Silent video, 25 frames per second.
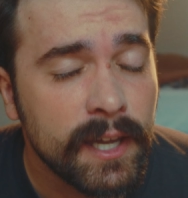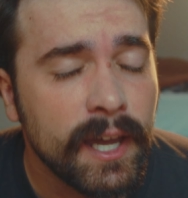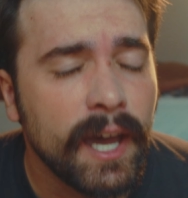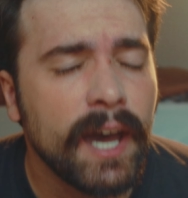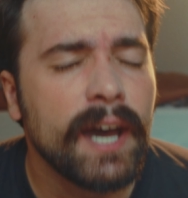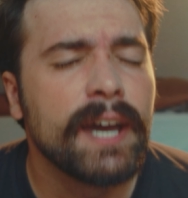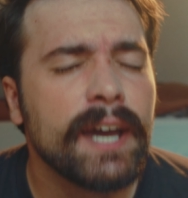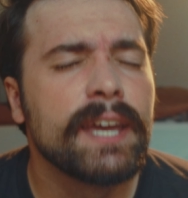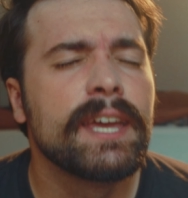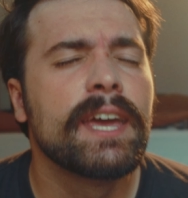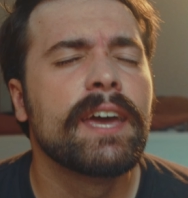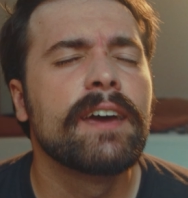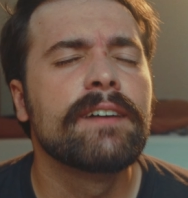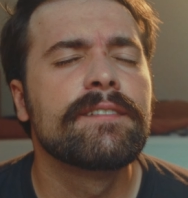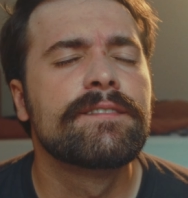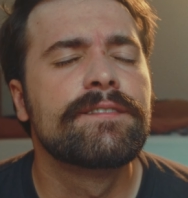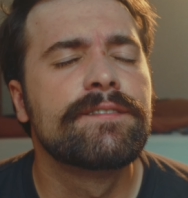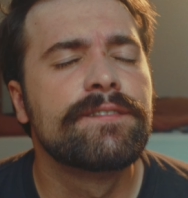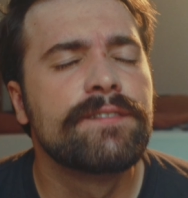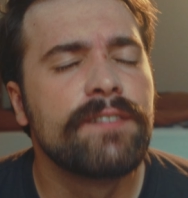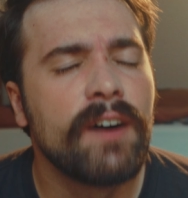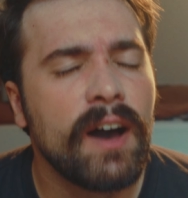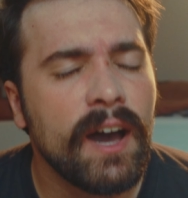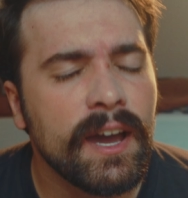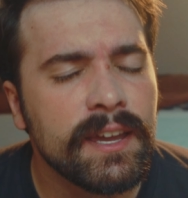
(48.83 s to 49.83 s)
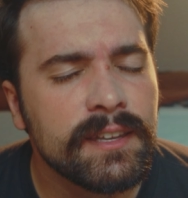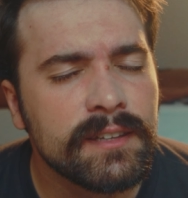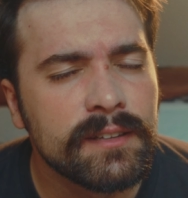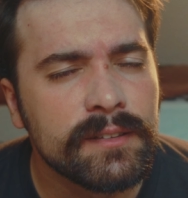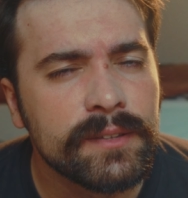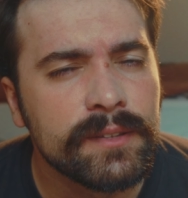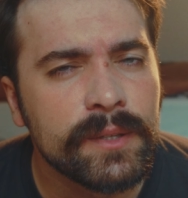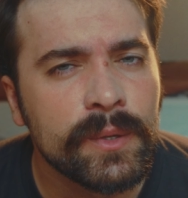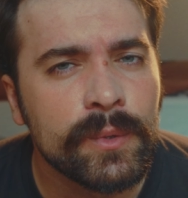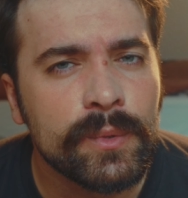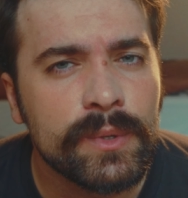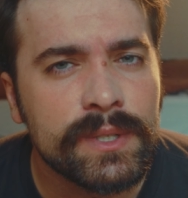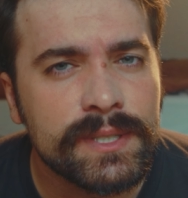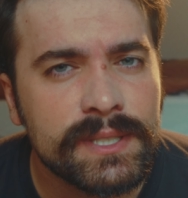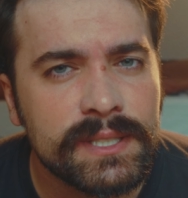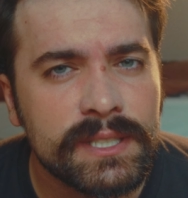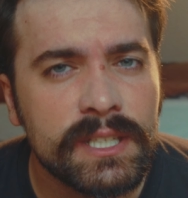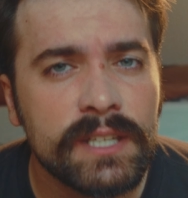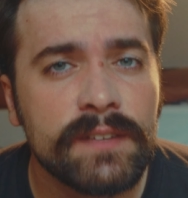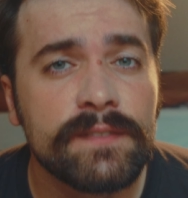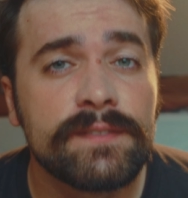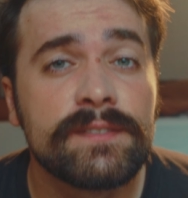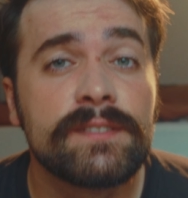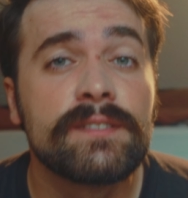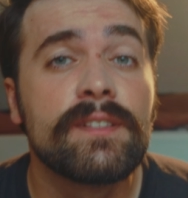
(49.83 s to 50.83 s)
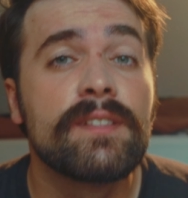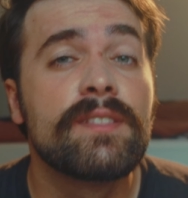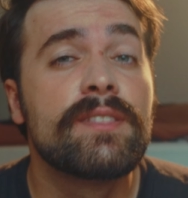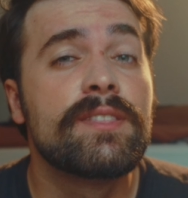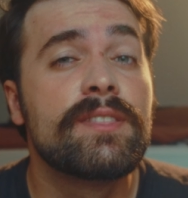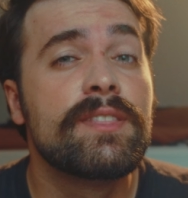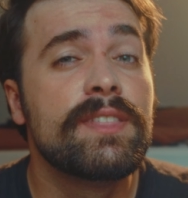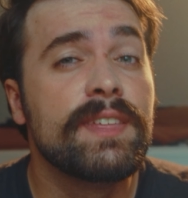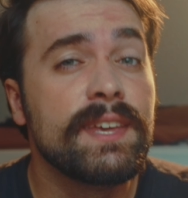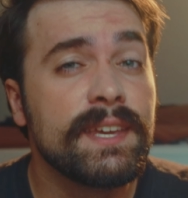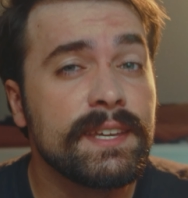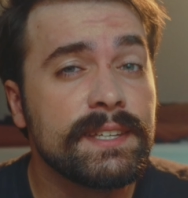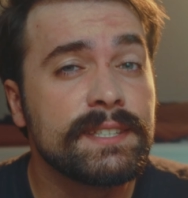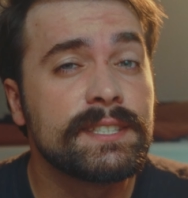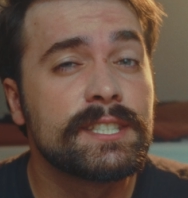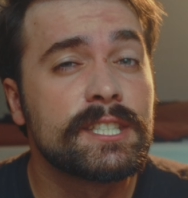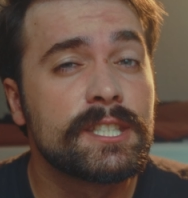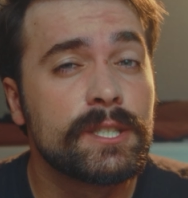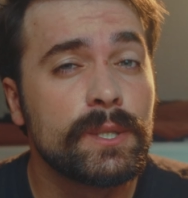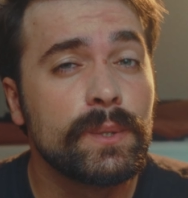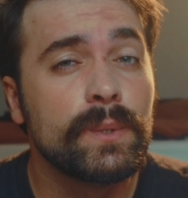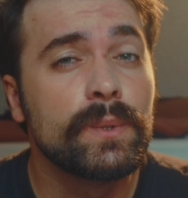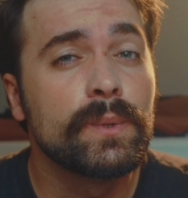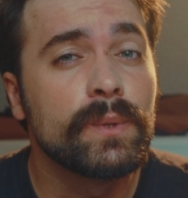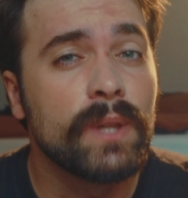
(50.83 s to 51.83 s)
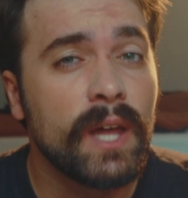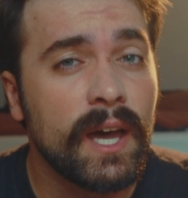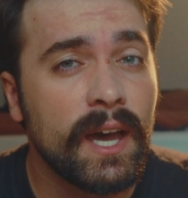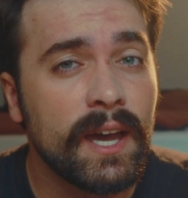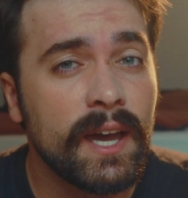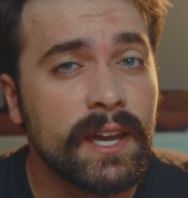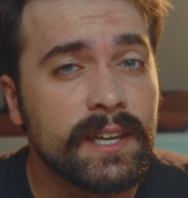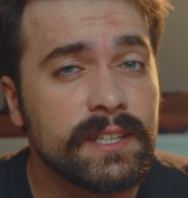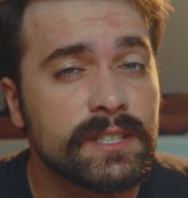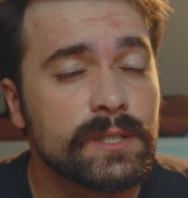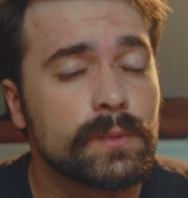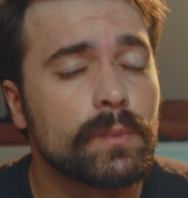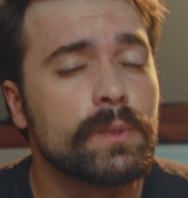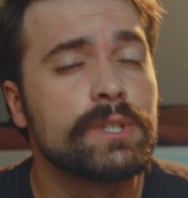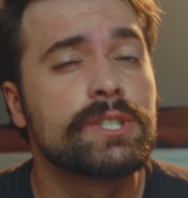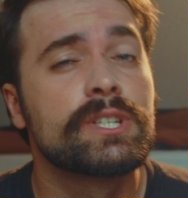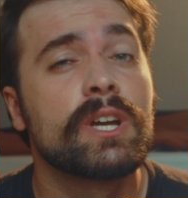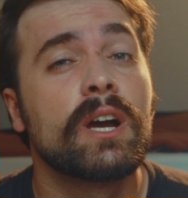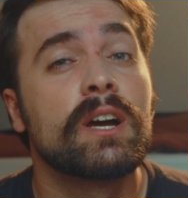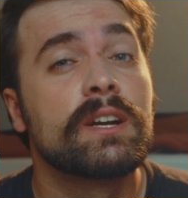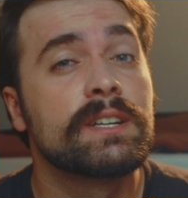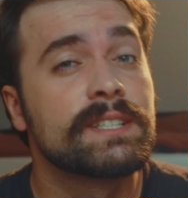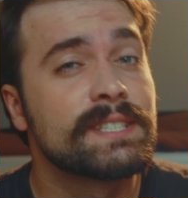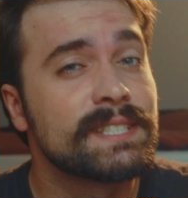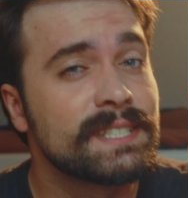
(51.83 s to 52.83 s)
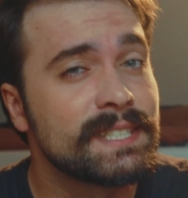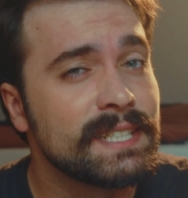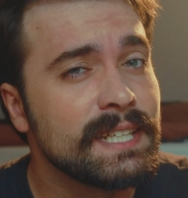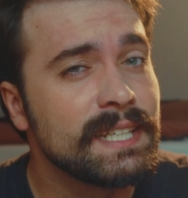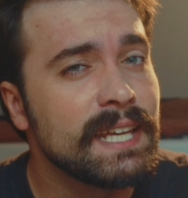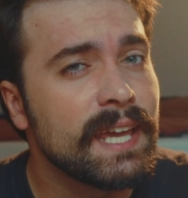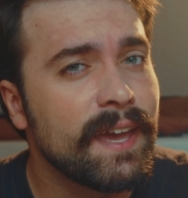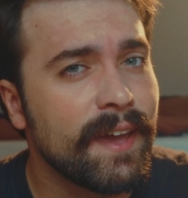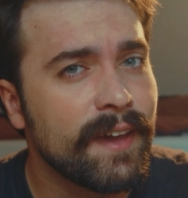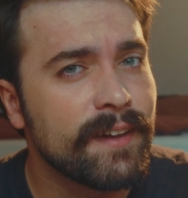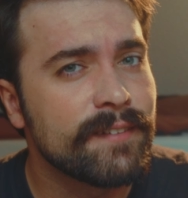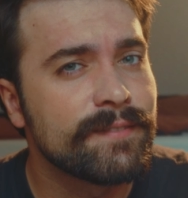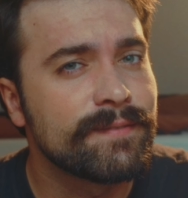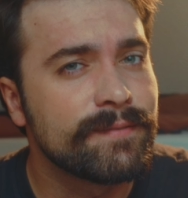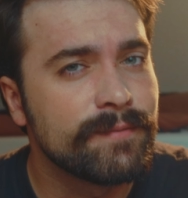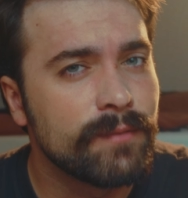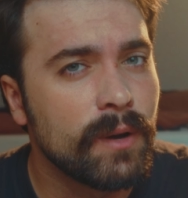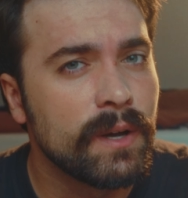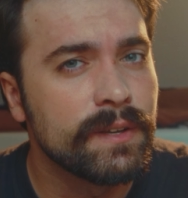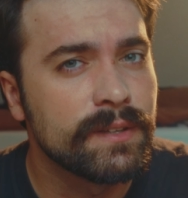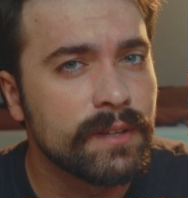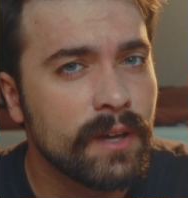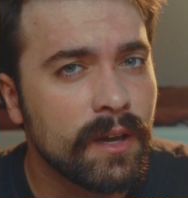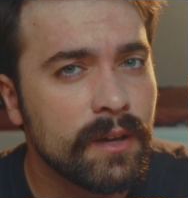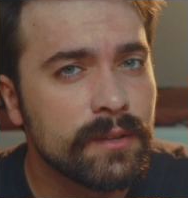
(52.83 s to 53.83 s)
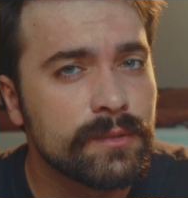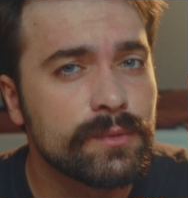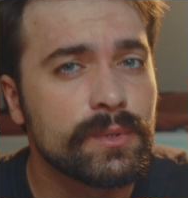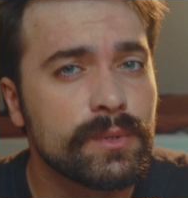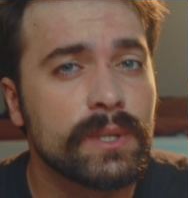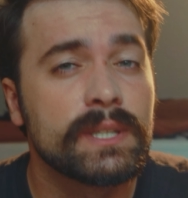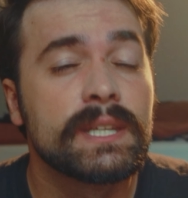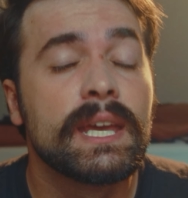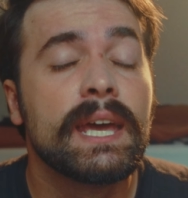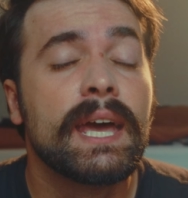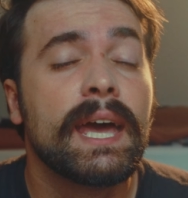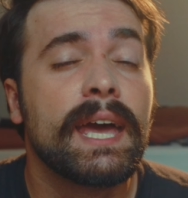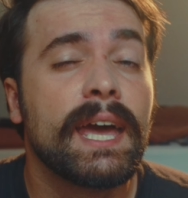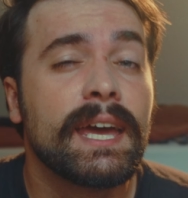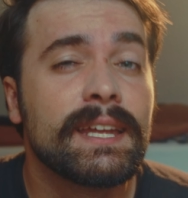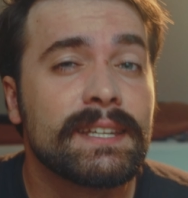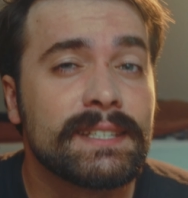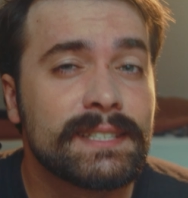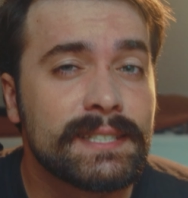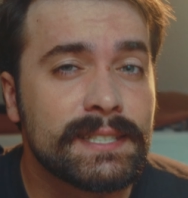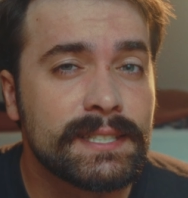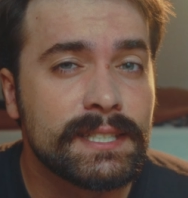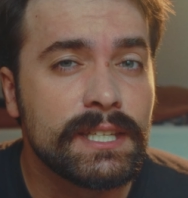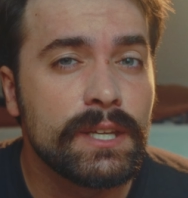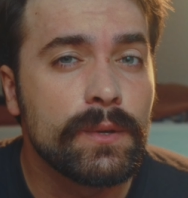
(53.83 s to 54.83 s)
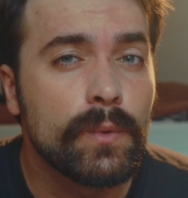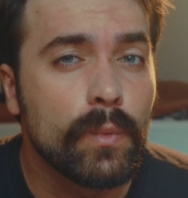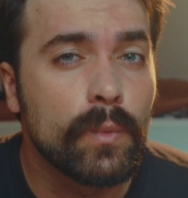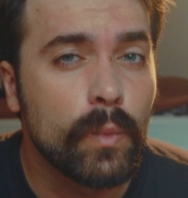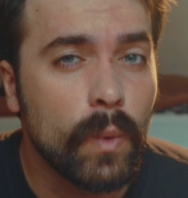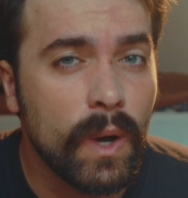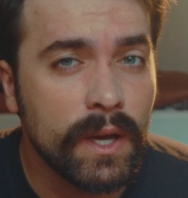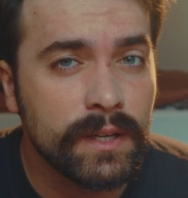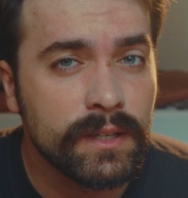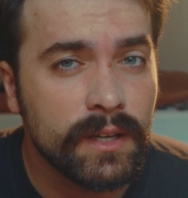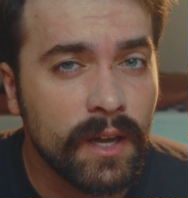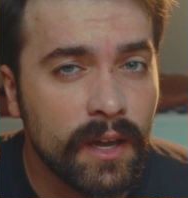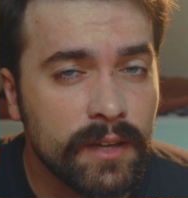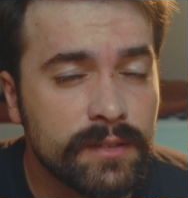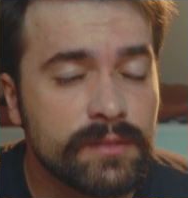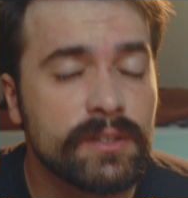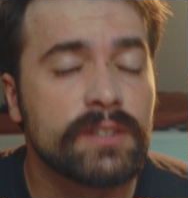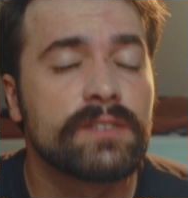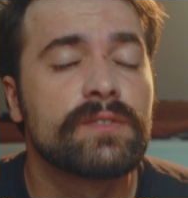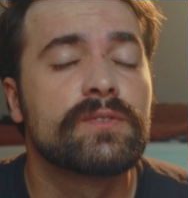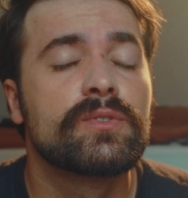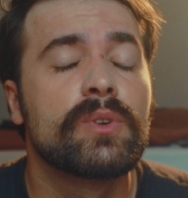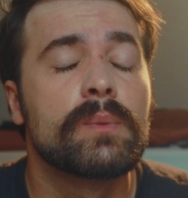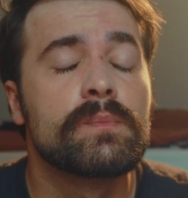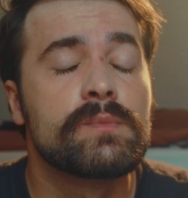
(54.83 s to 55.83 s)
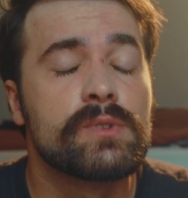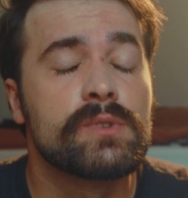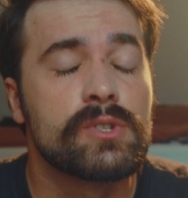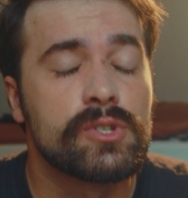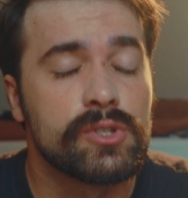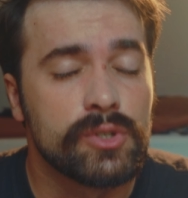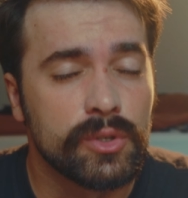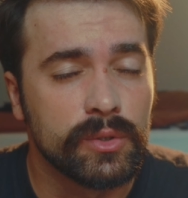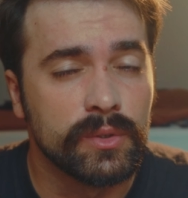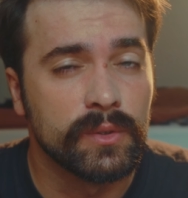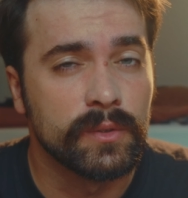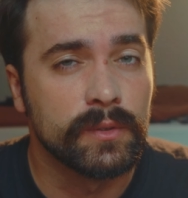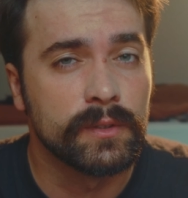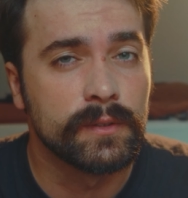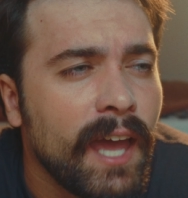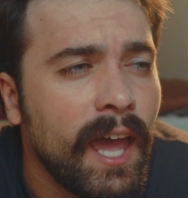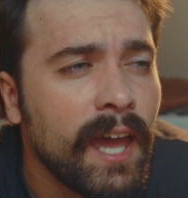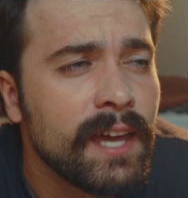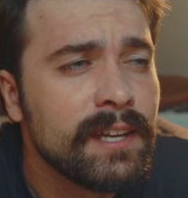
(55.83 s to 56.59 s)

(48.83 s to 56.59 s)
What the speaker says: I have finally received these two lights, which are CF100 and C100 from June.